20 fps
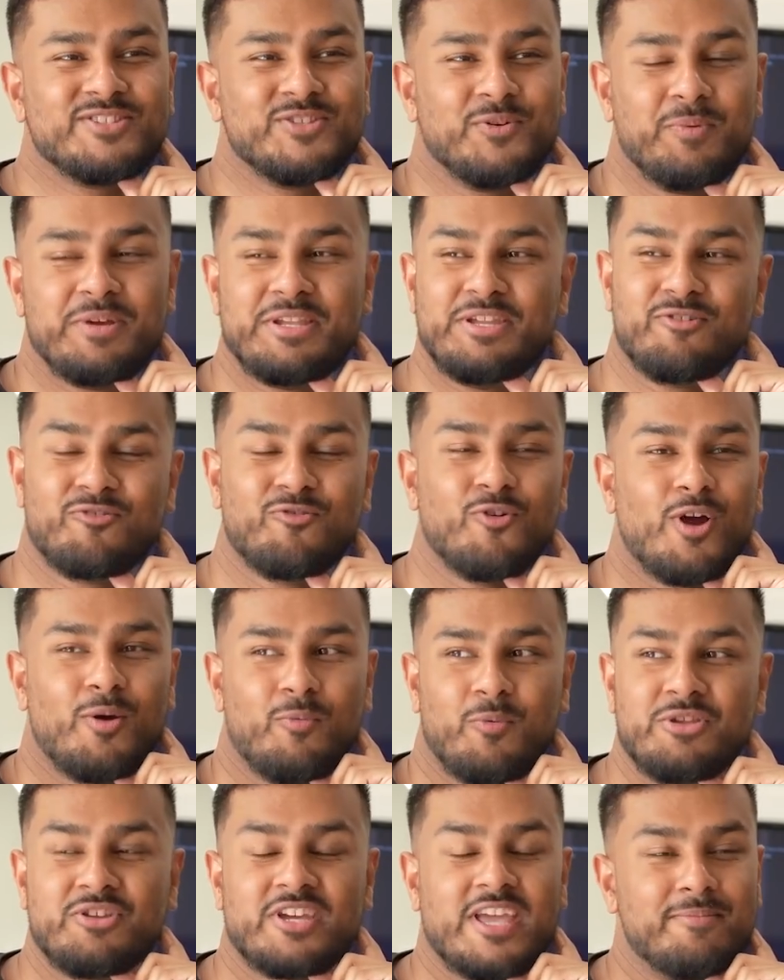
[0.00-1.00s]
So when you grew up,
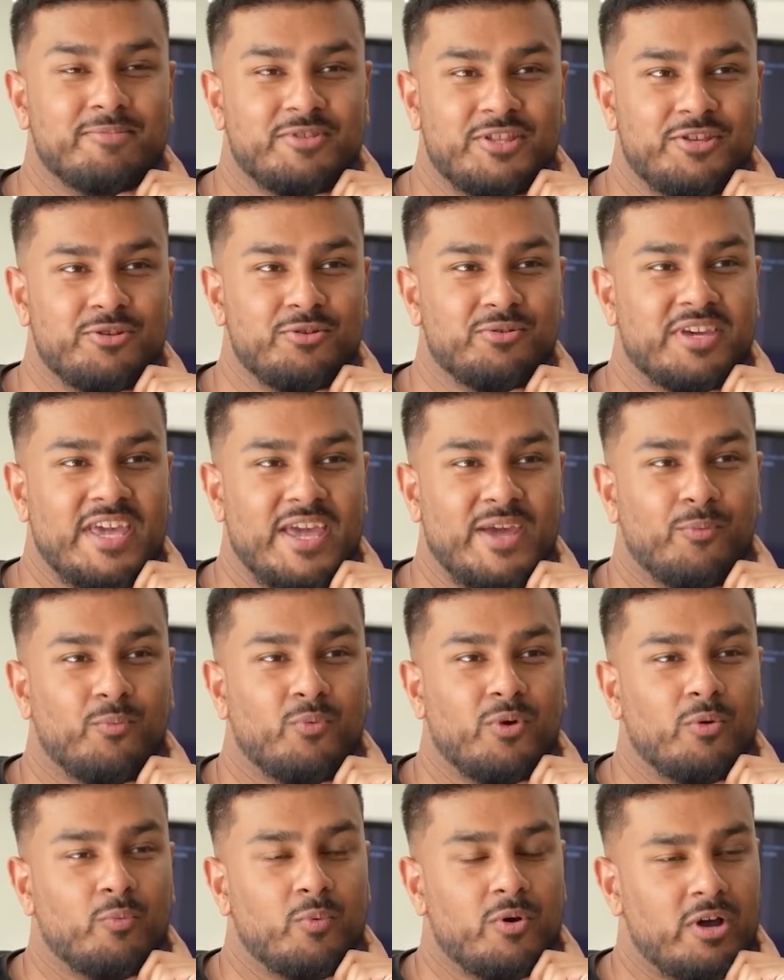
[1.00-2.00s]
when you came to the UK,
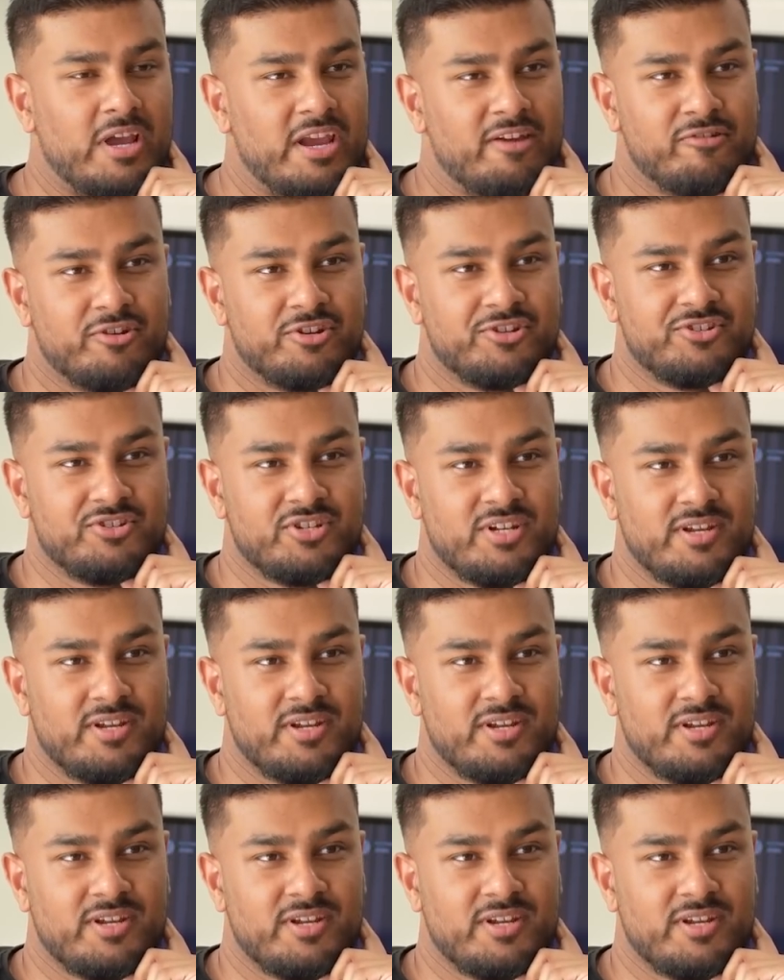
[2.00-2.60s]
what area did you